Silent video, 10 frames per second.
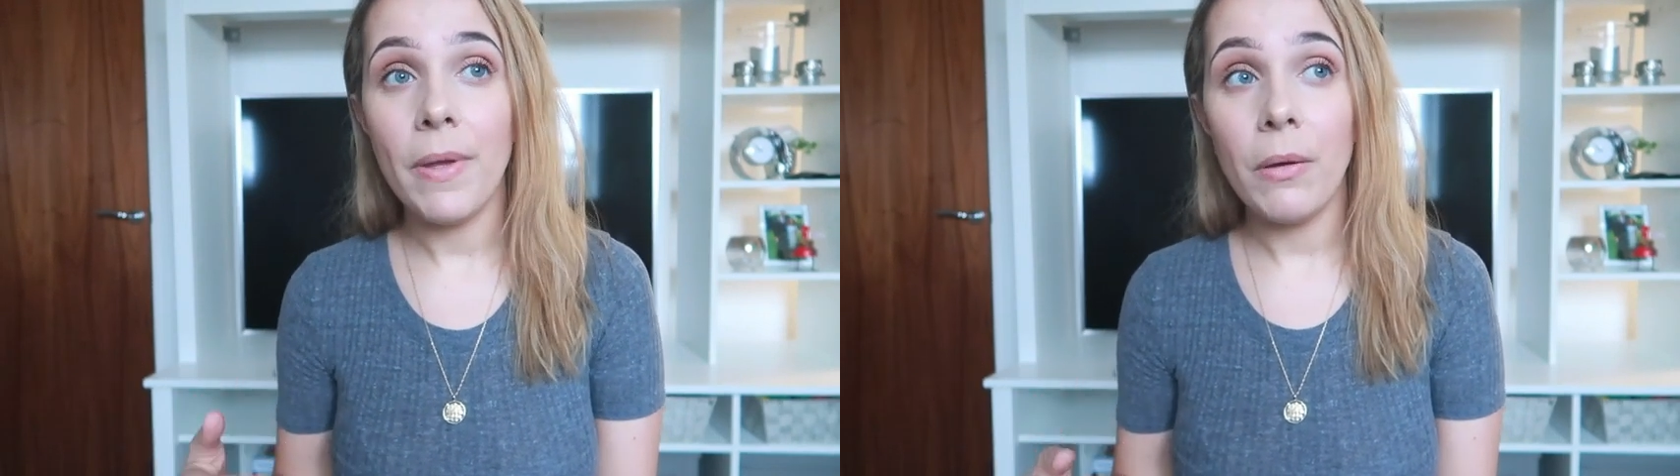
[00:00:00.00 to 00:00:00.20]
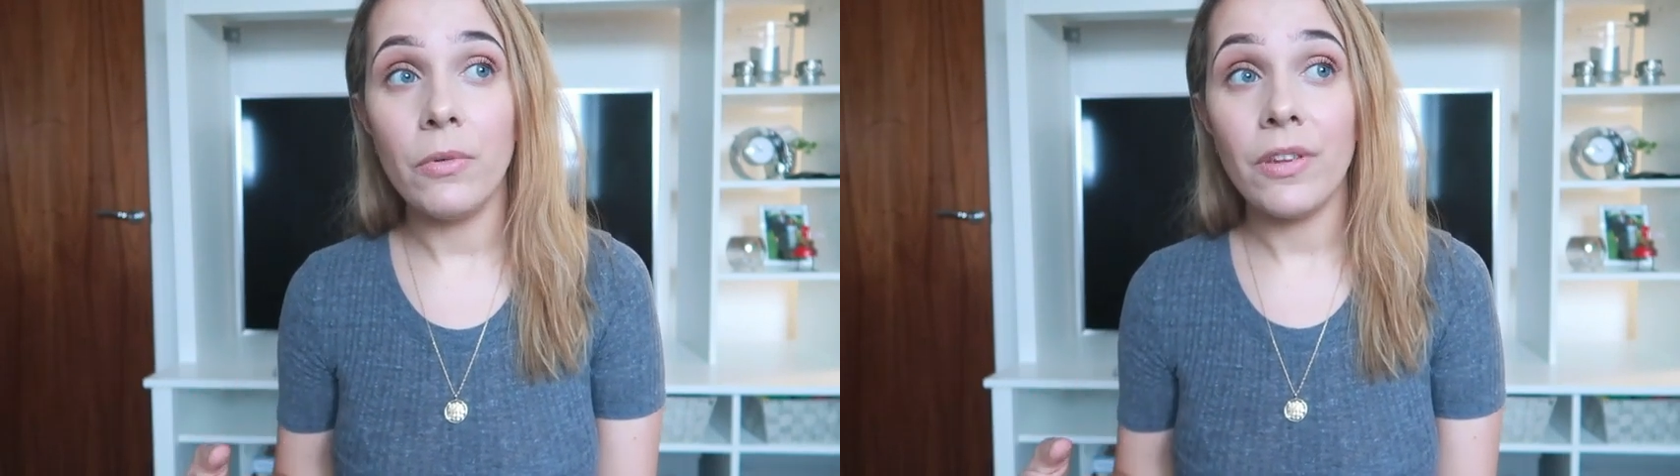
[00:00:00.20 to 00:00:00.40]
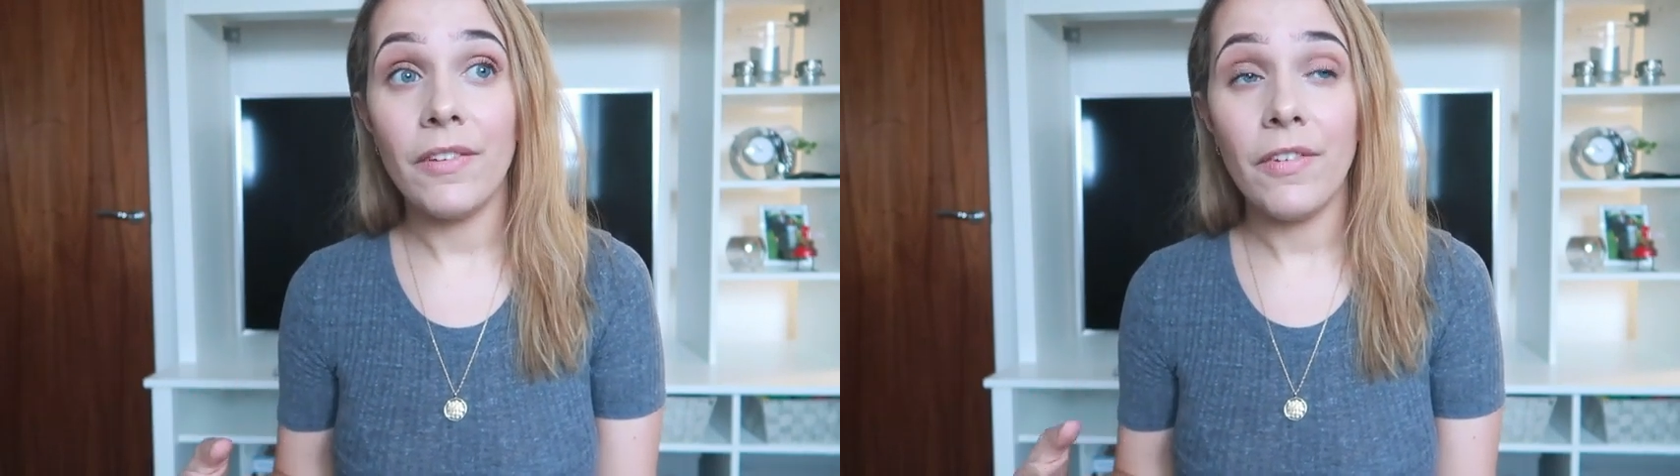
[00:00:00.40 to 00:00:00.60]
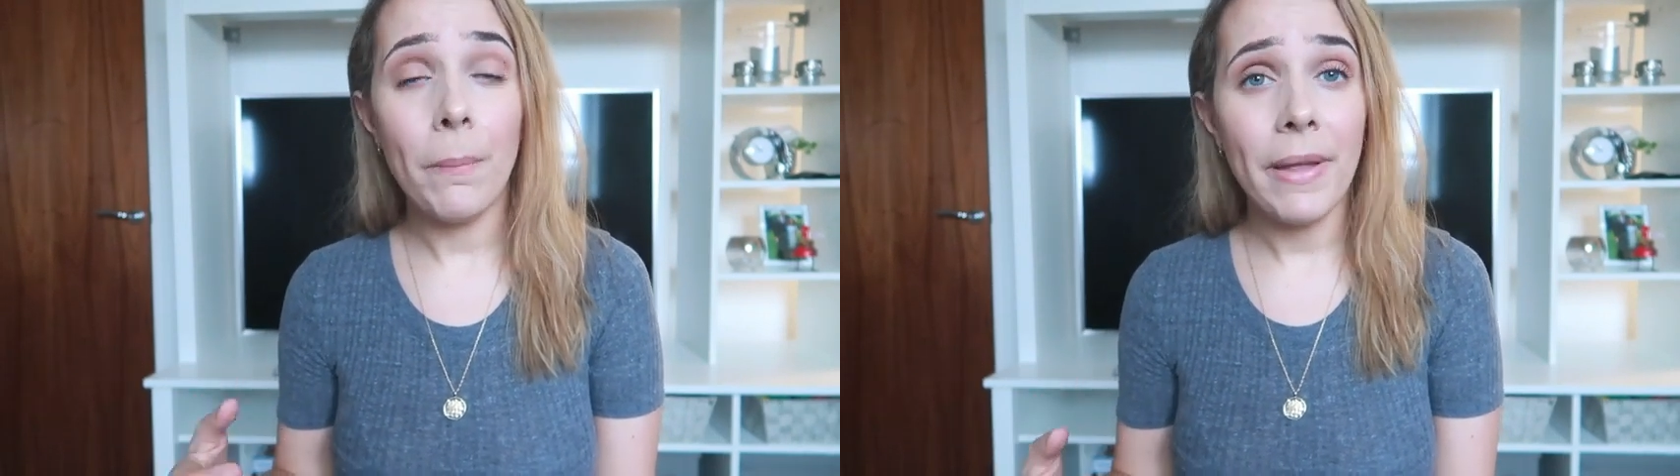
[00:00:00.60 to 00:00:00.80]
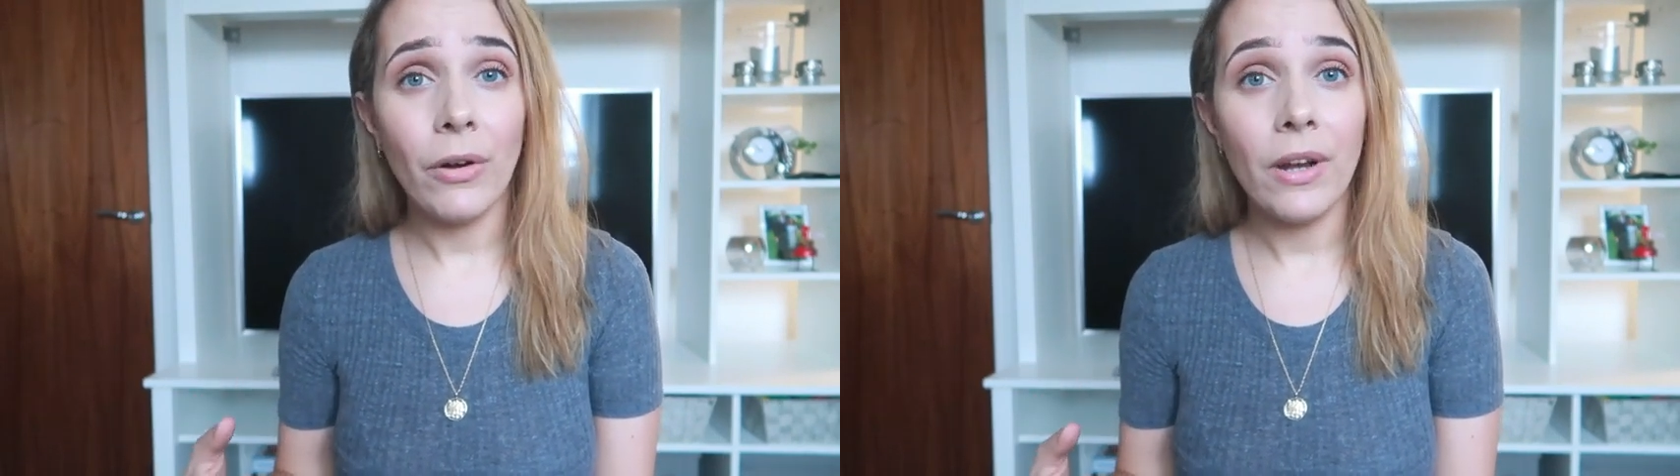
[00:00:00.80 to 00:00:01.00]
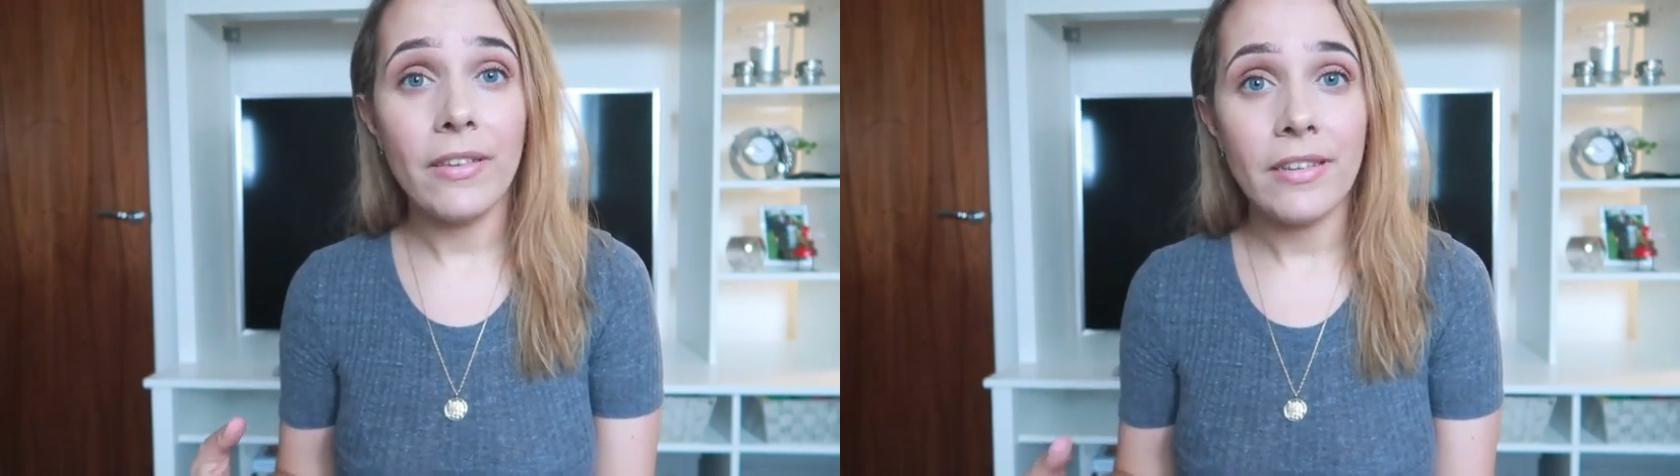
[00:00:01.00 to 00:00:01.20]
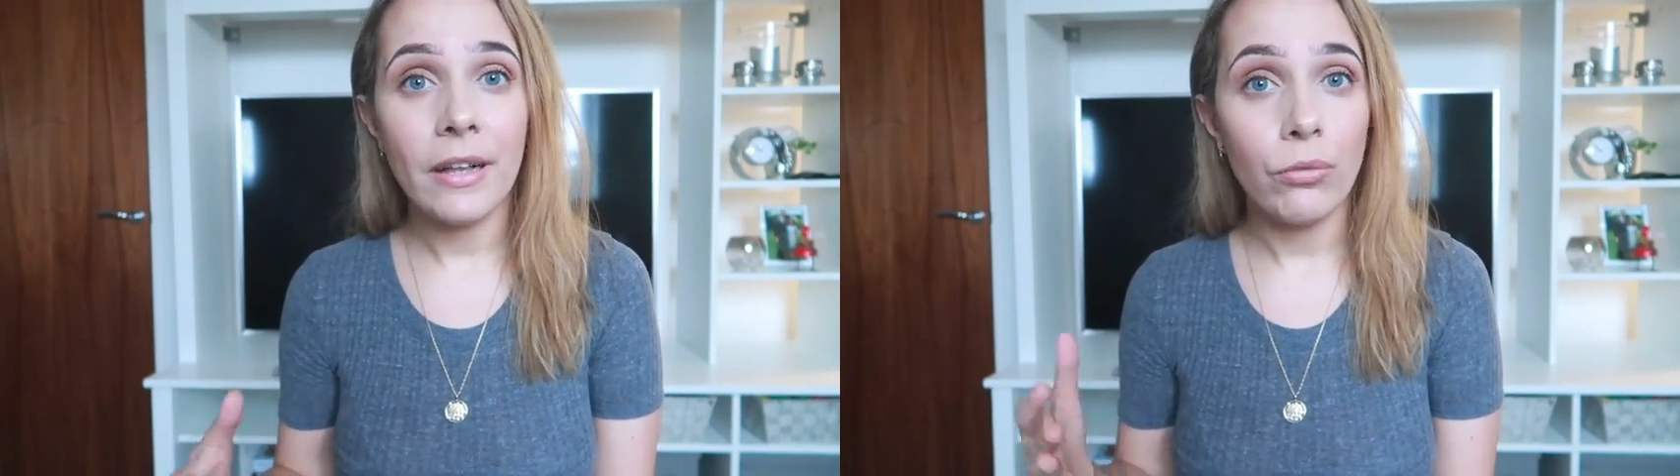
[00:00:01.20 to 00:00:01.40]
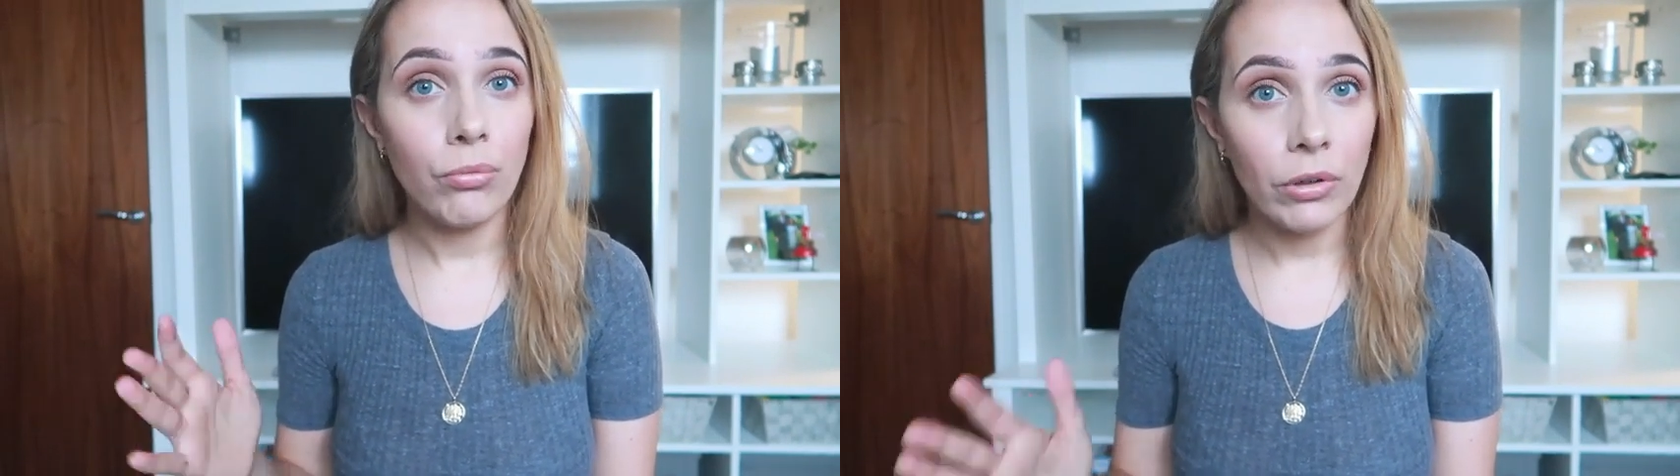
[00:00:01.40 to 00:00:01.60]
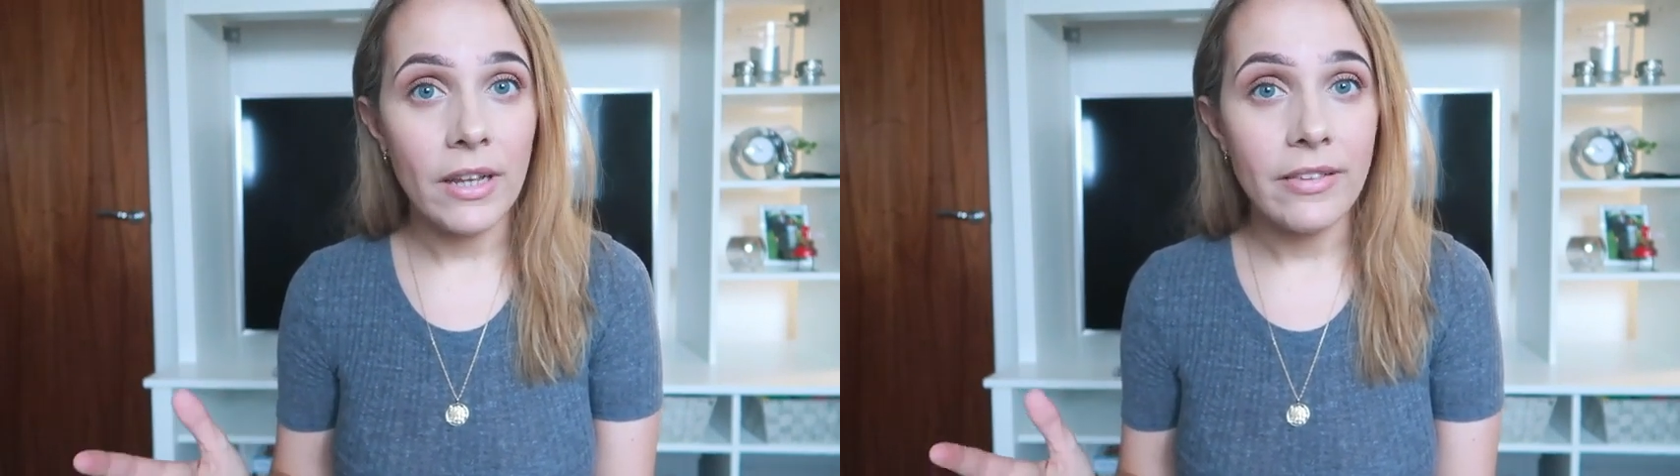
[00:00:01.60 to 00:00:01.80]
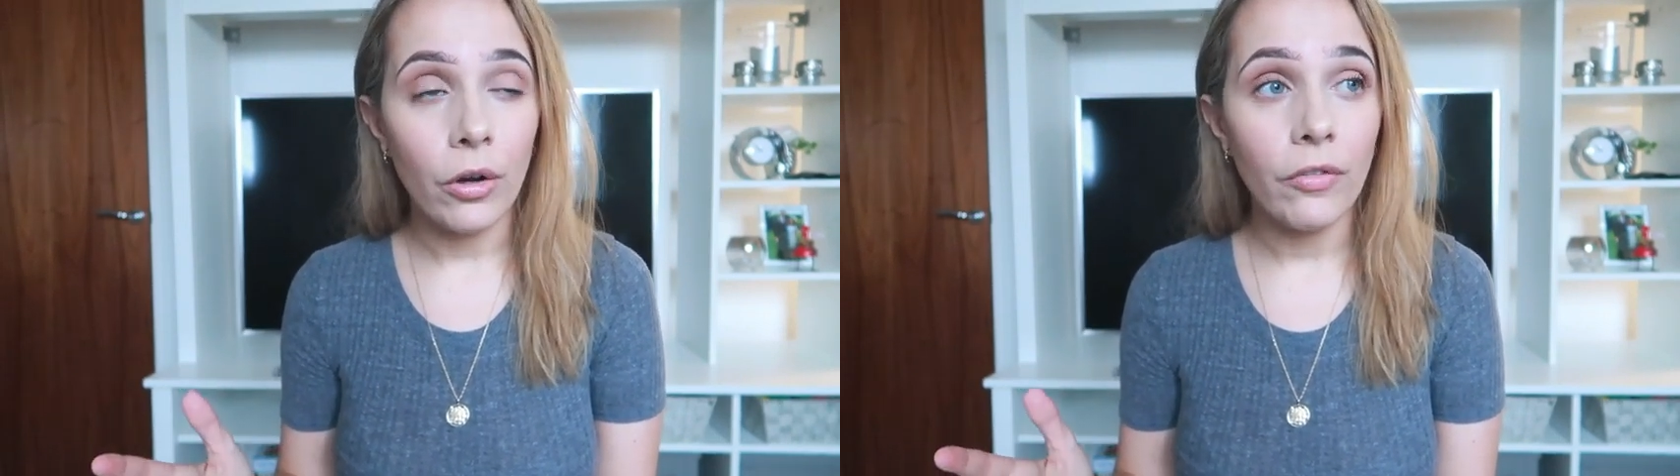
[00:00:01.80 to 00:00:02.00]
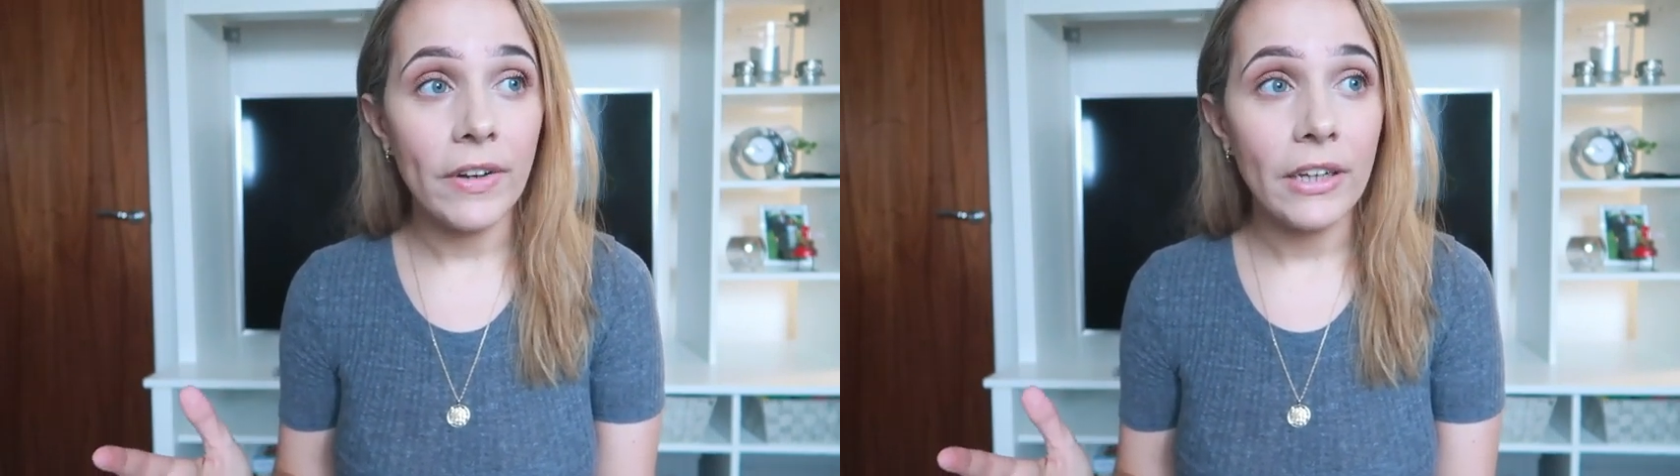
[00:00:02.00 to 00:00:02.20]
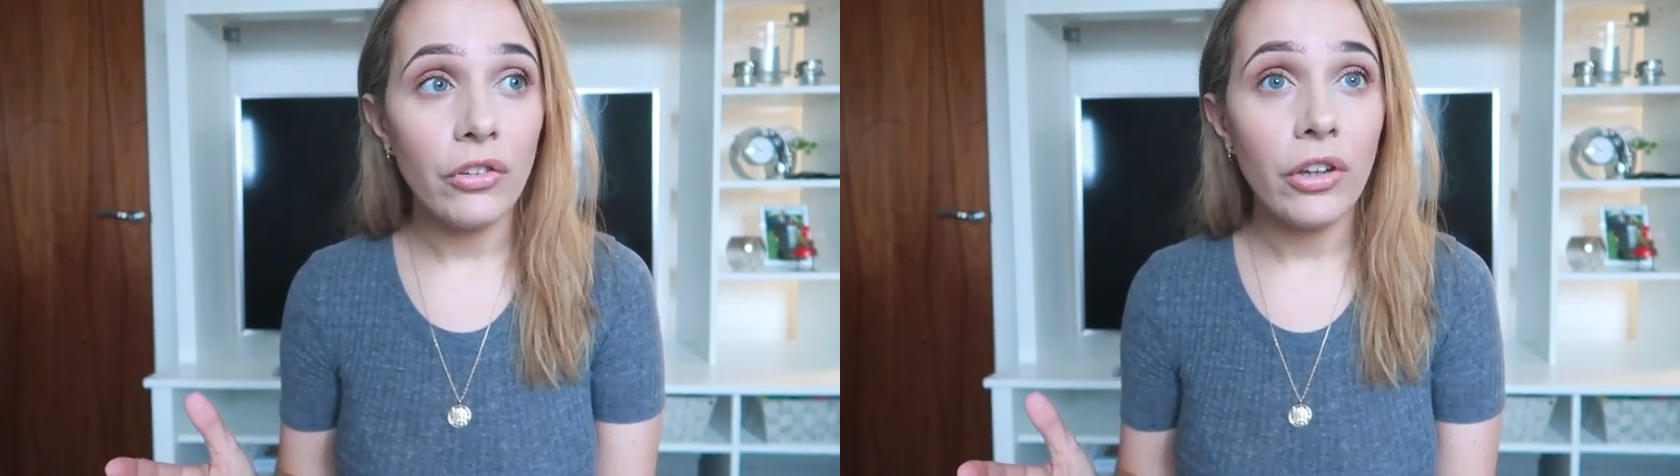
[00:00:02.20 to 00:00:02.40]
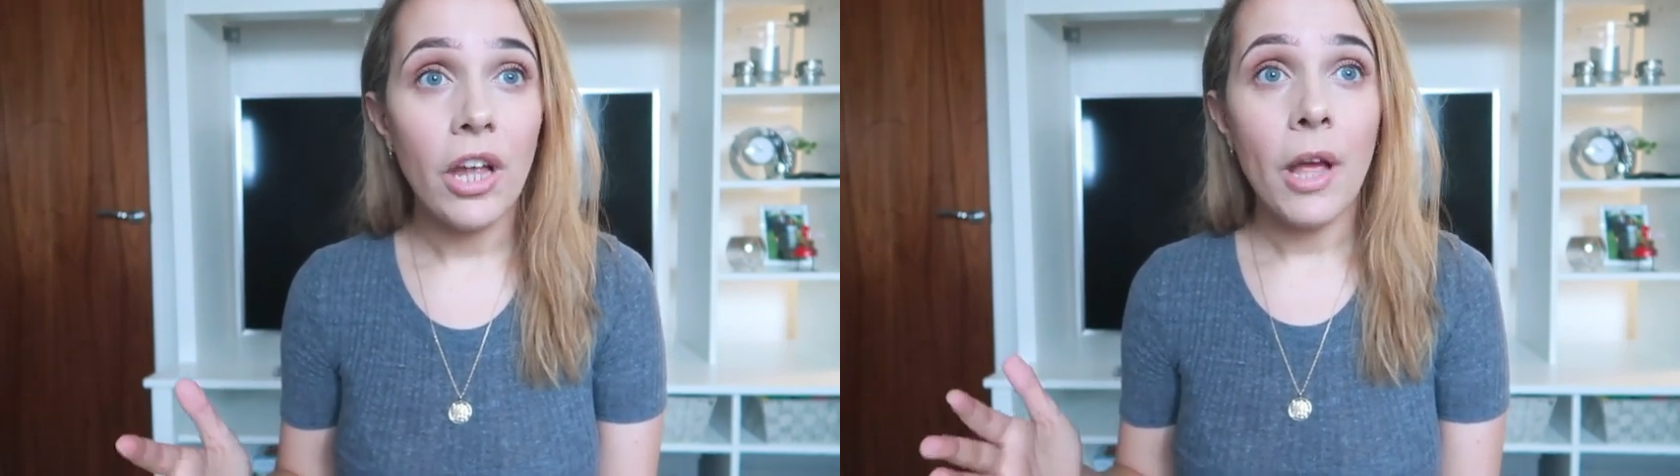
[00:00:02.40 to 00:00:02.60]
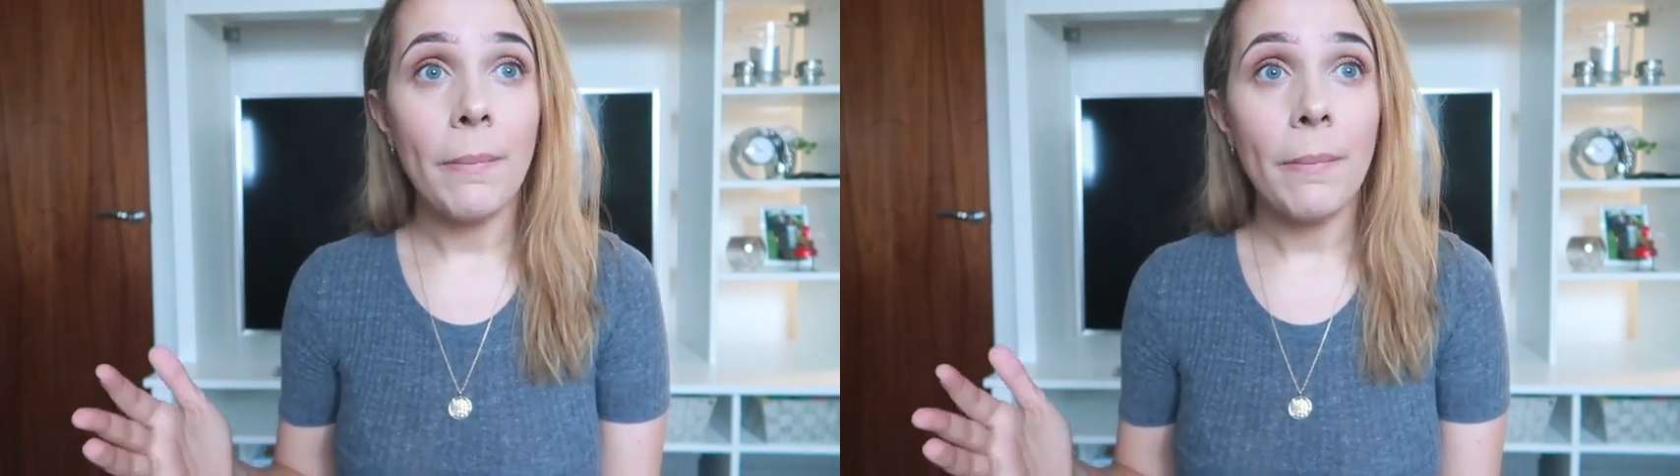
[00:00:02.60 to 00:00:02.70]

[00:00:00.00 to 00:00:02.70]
It was, if I'm being honest, it sounds really selfish,